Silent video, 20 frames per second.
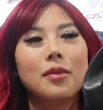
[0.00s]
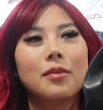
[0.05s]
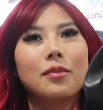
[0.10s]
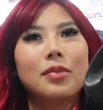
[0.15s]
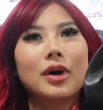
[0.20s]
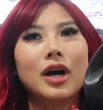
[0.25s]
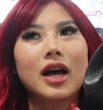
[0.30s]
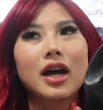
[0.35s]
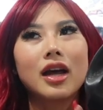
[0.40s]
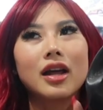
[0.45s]

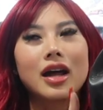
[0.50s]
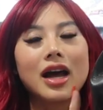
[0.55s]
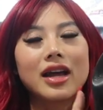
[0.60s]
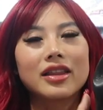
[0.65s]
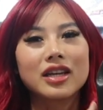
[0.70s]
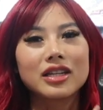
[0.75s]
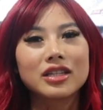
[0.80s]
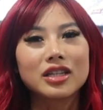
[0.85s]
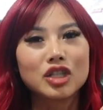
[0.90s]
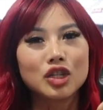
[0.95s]
but I
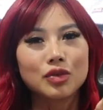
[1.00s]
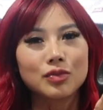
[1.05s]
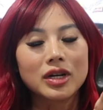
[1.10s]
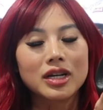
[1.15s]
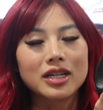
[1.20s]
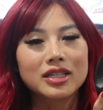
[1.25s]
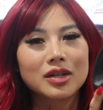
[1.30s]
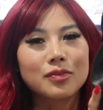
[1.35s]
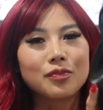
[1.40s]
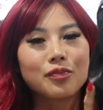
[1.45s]
think the Duma
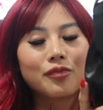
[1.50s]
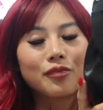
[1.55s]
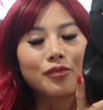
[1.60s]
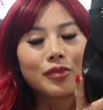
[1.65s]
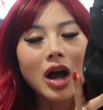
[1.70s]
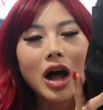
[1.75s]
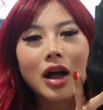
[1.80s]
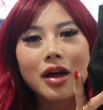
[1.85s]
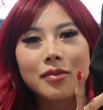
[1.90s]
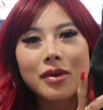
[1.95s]
is
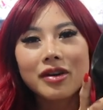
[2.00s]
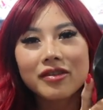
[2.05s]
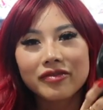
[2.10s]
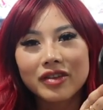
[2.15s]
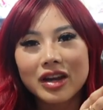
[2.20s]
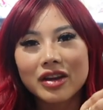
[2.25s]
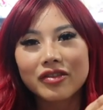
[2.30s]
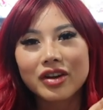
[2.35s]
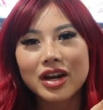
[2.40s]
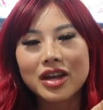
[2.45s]
probably my
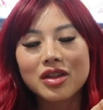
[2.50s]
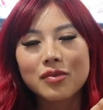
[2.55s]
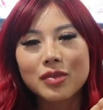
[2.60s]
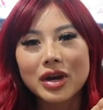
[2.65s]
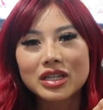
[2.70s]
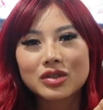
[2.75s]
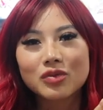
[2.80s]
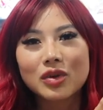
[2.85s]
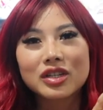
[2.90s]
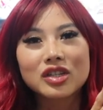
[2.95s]
favorite and the
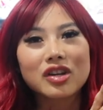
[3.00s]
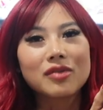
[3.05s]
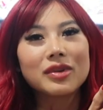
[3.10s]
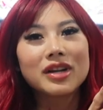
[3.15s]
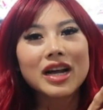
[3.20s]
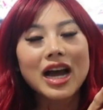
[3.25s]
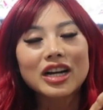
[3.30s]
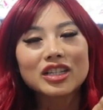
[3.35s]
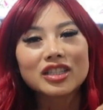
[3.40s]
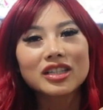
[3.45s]
best one. So I've
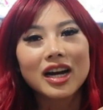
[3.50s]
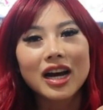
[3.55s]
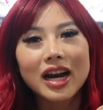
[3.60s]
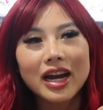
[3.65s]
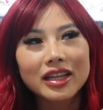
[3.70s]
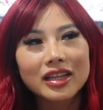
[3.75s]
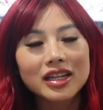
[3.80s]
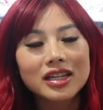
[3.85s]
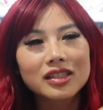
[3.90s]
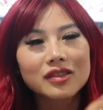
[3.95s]
been actually
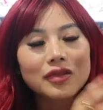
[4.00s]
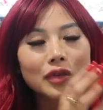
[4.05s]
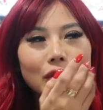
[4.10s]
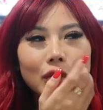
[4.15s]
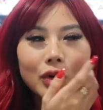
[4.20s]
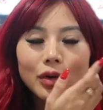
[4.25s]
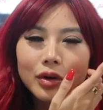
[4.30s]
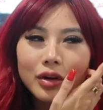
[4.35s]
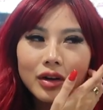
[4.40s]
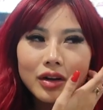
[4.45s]
eyeing this
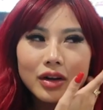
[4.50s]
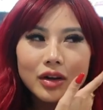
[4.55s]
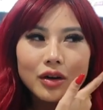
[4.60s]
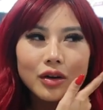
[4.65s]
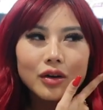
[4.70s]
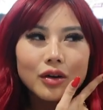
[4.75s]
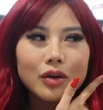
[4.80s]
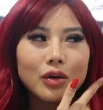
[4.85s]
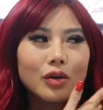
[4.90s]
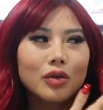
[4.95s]
for
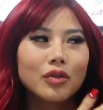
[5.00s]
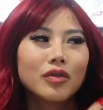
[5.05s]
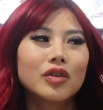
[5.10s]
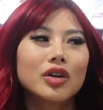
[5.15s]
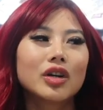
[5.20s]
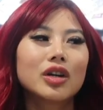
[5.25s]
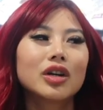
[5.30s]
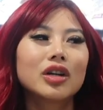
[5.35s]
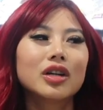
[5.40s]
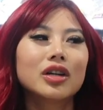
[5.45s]

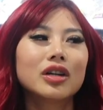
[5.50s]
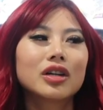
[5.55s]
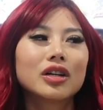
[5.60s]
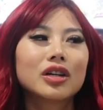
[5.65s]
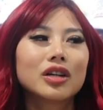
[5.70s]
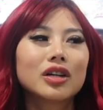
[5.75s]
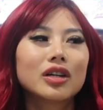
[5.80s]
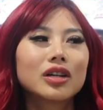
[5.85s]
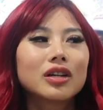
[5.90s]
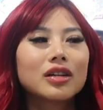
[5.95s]
over,
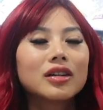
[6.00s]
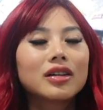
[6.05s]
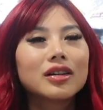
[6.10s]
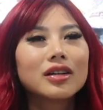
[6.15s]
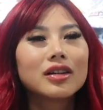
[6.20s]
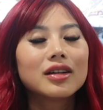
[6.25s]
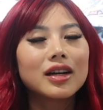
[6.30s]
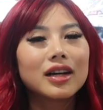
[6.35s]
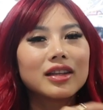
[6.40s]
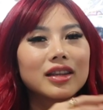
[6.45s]

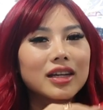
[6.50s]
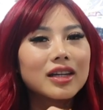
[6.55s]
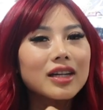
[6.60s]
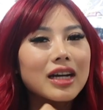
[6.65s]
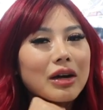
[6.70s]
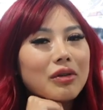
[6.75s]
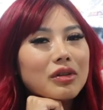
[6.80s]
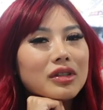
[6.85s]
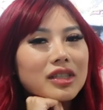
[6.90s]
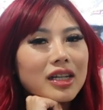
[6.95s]
I think
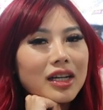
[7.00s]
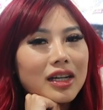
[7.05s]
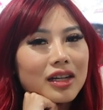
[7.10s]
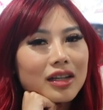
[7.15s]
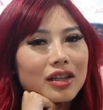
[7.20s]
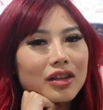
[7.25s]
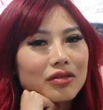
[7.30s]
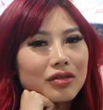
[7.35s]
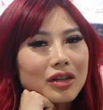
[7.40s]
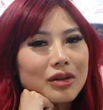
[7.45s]
I would
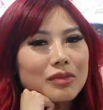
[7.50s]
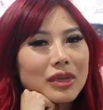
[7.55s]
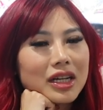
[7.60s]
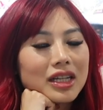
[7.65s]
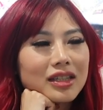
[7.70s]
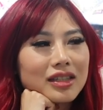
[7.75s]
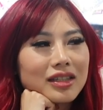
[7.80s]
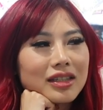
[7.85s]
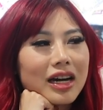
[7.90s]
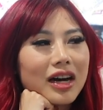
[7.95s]
say 3
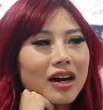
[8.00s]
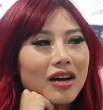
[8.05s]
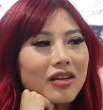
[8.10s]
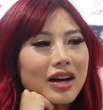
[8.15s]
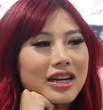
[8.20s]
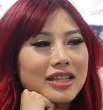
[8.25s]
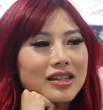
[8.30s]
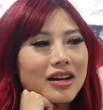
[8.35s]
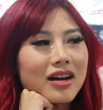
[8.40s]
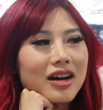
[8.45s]
months now.
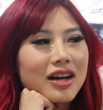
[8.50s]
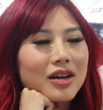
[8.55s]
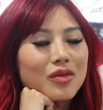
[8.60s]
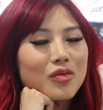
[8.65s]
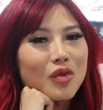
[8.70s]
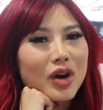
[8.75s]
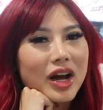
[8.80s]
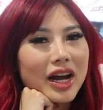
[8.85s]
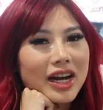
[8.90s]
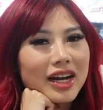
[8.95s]
I saw it
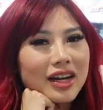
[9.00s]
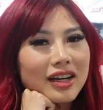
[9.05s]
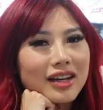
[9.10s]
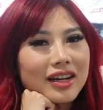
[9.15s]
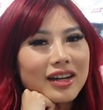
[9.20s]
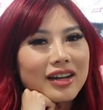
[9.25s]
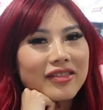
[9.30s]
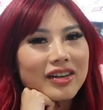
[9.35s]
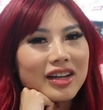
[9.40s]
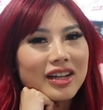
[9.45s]
in white
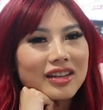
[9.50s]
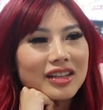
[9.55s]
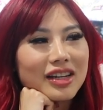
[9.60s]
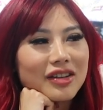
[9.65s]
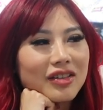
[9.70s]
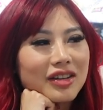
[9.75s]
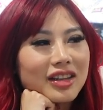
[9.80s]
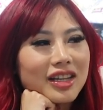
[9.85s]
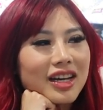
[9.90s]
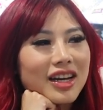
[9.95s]
and I fell in
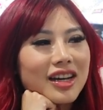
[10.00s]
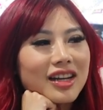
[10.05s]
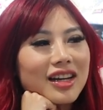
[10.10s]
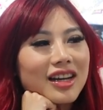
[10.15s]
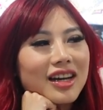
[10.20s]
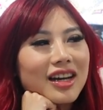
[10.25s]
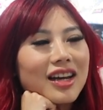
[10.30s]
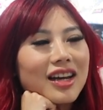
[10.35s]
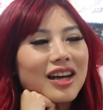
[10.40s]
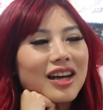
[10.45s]
love with it.
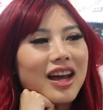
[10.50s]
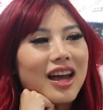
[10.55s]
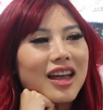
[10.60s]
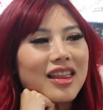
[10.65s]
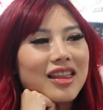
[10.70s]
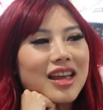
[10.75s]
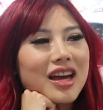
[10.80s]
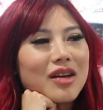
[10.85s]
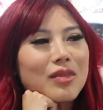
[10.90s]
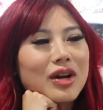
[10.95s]

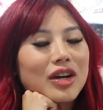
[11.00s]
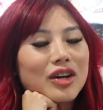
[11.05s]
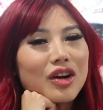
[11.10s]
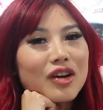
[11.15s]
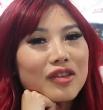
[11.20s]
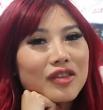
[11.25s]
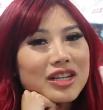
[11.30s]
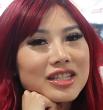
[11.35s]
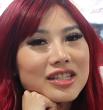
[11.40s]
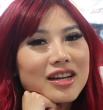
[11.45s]
And then my
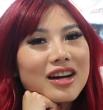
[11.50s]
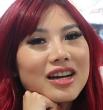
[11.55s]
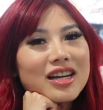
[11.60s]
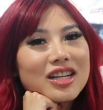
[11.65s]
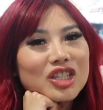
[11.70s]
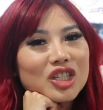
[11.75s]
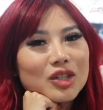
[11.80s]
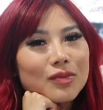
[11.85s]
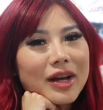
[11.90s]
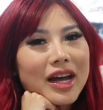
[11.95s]
girlfriend saw it
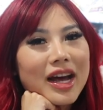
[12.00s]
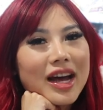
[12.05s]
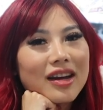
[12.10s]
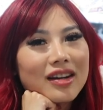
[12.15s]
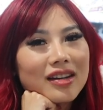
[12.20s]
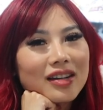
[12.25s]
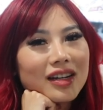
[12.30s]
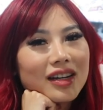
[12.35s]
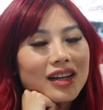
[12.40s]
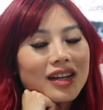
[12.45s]
in
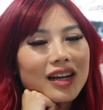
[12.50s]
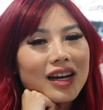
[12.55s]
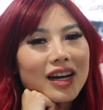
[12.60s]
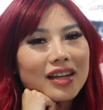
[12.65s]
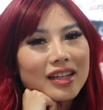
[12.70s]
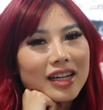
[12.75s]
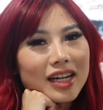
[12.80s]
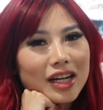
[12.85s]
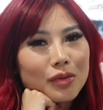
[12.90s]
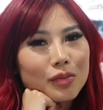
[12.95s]
Japan
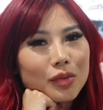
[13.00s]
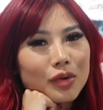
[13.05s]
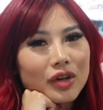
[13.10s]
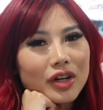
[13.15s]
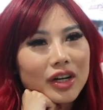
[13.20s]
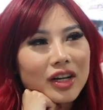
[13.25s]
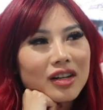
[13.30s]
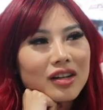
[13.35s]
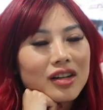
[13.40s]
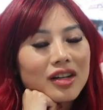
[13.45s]
at the
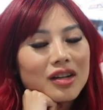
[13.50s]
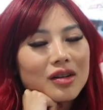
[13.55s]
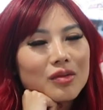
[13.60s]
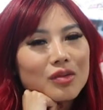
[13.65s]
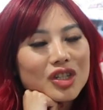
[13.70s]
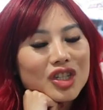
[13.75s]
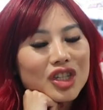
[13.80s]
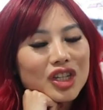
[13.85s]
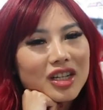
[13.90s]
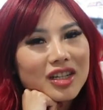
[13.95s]
airport,
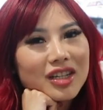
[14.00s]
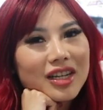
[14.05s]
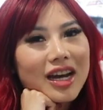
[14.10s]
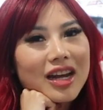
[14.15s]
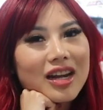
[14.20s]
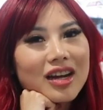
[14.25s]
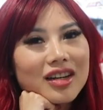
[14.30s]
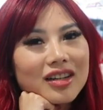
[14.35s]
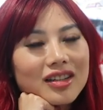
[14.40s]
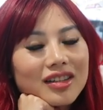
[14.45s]
but she couldn't
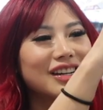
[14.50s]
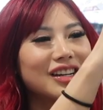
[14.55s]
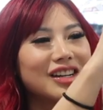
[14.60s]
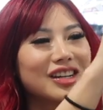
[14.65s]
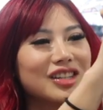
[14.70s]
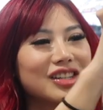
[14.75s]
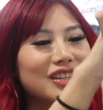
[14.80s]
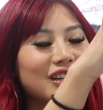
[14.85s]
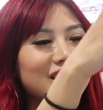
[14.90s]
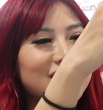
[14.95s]
get it.
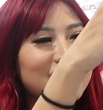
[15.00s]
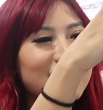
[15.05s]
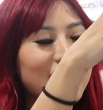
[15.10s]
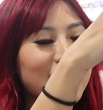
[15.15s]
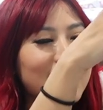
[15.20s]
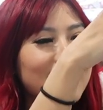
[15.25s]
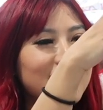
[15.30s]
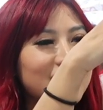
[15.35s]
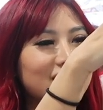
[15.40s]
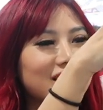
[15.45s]
You guys know
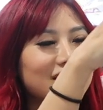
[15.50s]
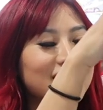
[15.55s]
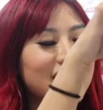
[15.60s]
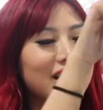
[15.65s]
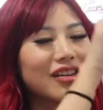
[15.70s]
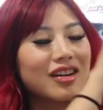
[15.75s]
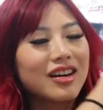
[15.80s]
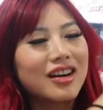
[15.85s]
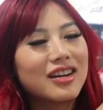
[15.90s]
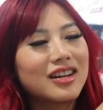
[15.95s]
how it is,
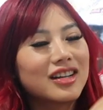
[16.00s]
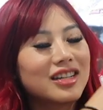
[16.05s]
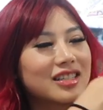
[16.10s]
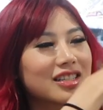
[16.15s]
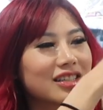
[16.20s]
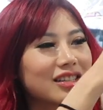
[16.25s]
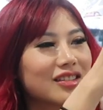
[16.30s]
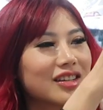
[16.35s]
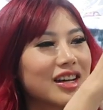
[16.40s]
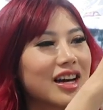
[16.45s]
how hard it
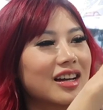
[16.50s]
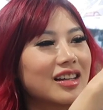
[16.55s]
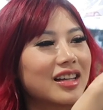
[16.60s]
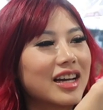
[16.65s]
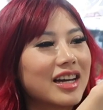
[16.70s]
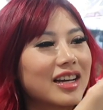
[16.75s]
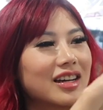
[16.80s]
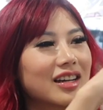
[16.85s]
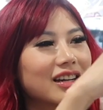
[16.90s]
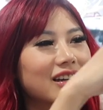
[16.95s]
is to get
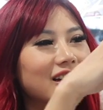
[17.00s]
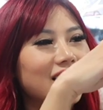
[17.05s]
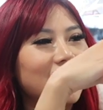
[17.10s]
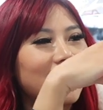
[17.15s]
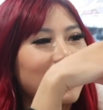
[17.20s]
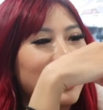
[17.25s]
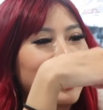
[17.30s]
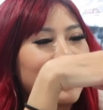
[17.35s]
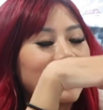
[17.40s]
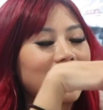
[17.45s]
like
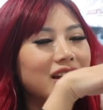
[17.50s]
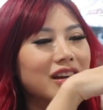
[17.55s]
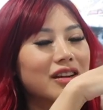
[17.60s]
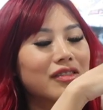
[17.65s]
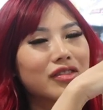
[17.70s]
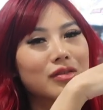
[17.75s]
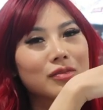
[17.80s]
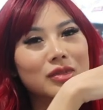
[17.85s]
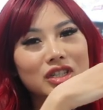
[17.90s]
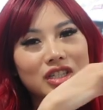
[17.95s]
anything
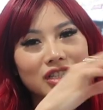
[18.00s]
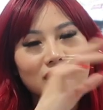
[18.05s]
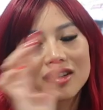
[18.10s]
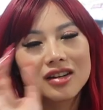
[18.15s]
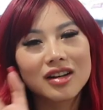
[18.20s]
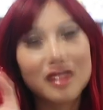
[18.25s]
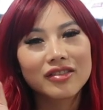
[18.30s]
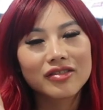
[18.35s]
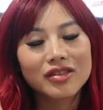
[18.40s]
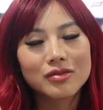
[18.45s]
from
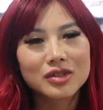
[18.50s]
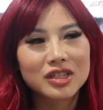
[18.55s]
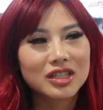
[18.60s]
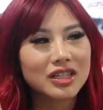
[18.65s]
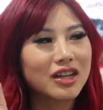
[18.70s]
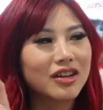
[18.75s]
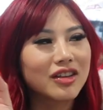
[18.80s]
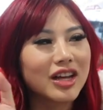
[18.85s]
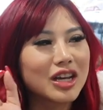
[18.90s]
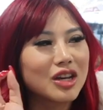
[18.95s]

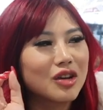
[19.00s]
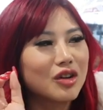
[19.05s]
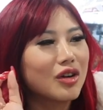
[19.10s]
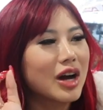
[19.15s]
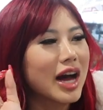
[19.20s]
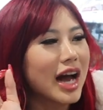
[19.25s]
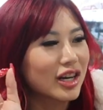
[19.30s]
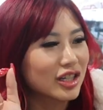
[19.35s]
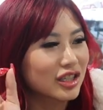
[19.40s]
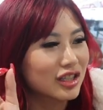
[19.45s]
Chanel that you
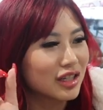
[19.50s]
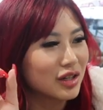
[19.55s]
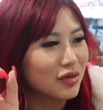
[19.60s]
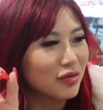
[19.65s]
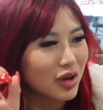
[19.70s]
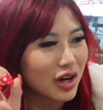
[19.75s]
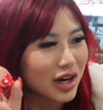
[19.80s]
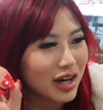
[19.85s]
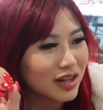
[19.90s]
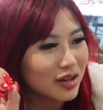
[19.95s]
actually
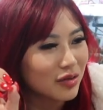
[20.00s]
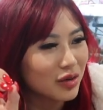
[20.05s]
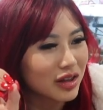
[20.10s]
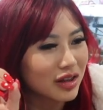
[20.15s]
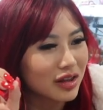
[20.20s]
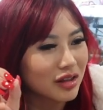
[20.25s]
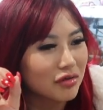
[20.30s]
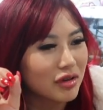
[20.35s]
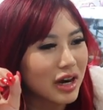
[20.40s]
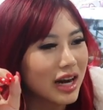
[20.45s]
want
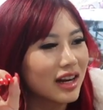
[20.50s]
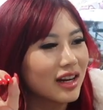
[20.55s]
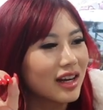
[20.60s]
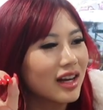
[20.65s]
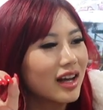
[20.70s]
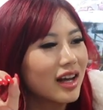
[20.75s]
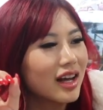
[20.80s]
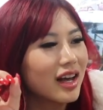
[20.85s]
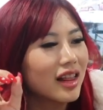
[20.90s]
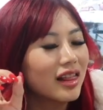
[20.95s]
with the right
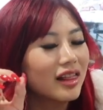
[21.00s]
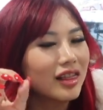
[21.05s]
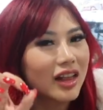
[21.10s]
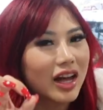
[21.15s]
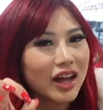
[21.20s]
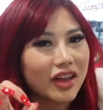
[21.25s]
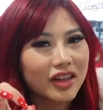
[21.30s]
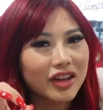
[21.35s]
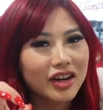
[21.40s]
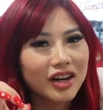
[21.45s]

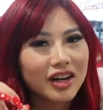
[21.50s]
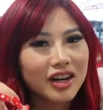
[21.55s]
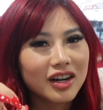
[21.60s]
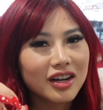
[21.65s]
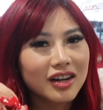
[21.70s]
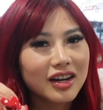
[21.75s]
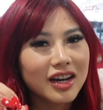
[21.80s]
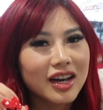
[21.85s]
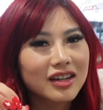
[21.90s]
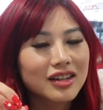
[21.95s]

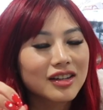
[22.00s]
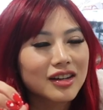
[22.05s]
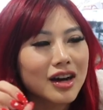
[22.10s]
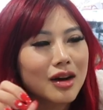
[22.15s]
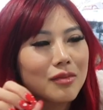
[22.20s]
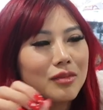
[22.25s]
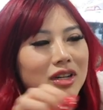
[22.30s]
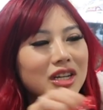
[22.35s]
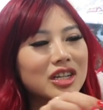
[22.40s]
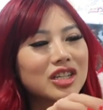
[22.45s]
leather and
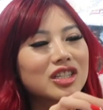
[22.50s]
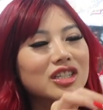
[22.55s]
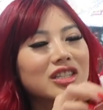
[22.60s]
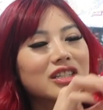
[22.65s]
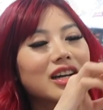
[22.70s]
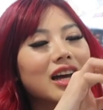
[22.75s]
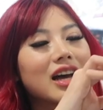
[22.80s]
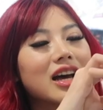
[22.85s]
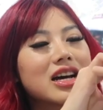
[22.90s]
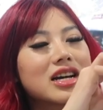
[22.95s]

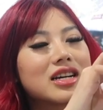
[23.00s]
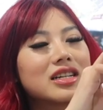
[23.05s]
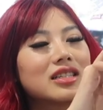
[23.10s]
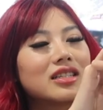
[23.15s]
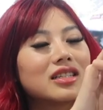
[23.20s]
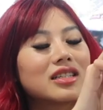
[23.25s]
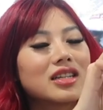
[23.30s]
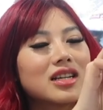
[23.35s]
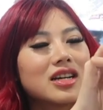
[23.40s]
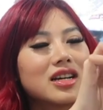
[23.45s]
combination
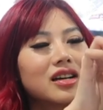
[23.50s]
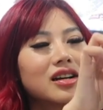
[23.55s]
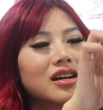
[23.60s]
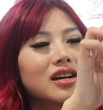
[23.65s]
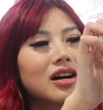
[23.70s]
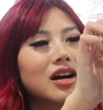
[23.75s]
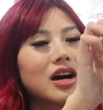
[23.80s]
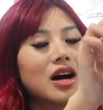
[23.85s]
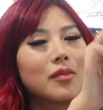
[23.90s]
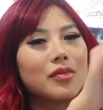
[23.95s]
and
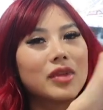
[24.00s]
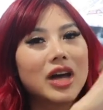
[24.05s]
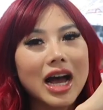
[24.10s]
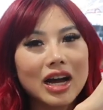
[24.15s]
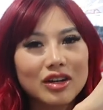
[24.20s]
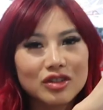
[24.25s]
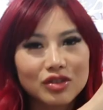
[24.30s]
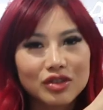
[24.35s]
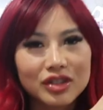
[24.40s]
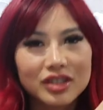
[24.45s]
the
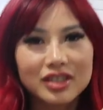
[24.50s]
actual